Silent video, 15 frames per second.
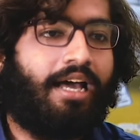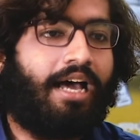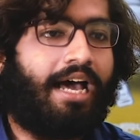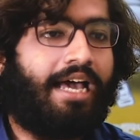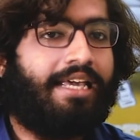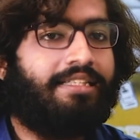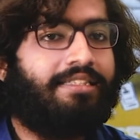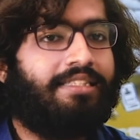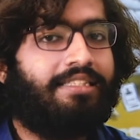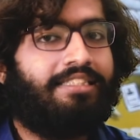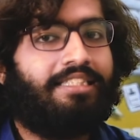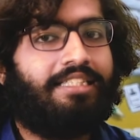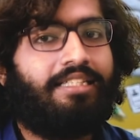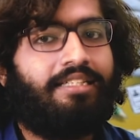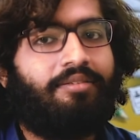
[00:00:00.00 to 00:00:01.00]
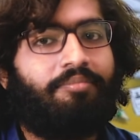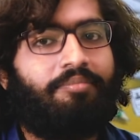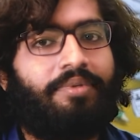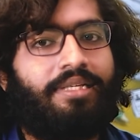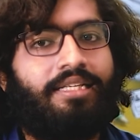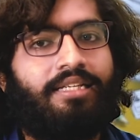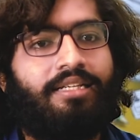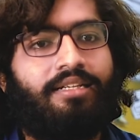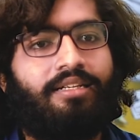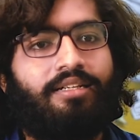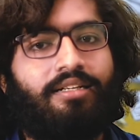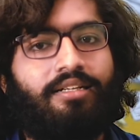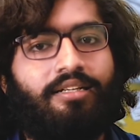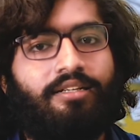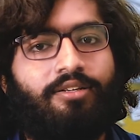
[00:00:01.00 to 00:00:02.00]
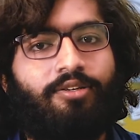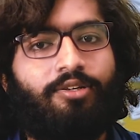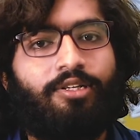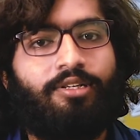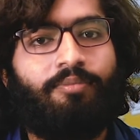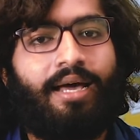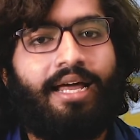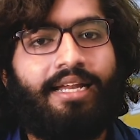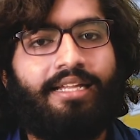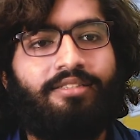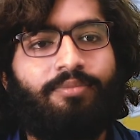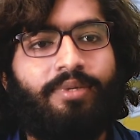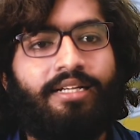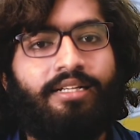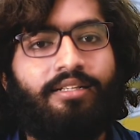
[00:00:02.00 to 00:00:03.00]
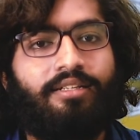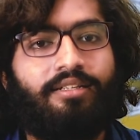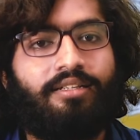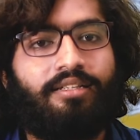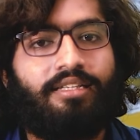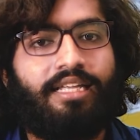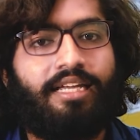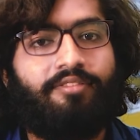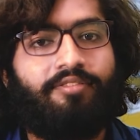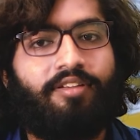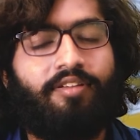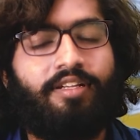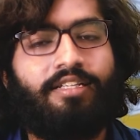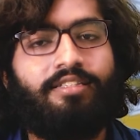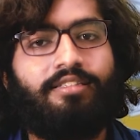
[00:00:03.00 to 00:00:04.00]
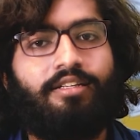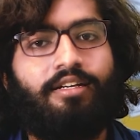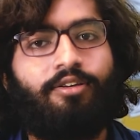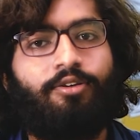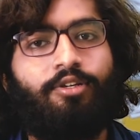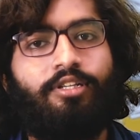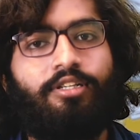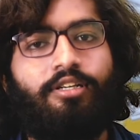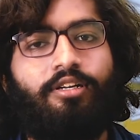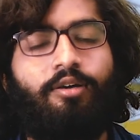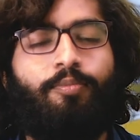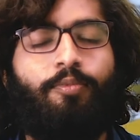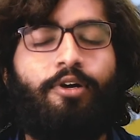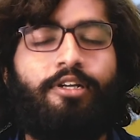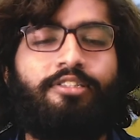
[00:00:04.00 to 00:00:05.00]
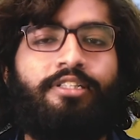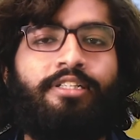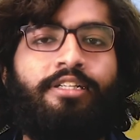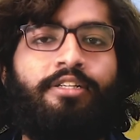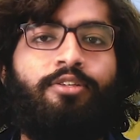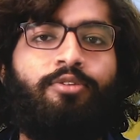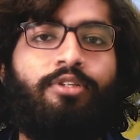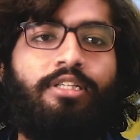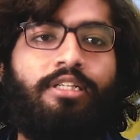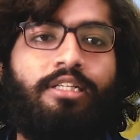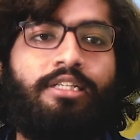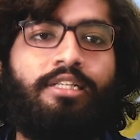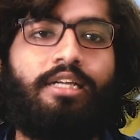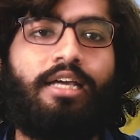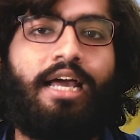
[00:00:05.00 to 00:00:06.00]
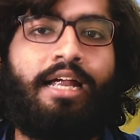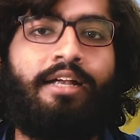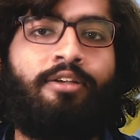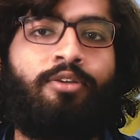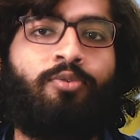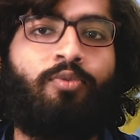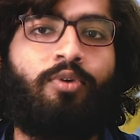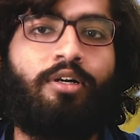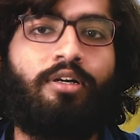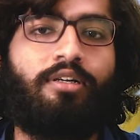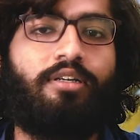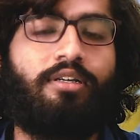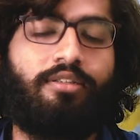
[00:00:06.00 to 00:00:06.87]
IACG being a good management, they have given us a good opportunity to learn and to work,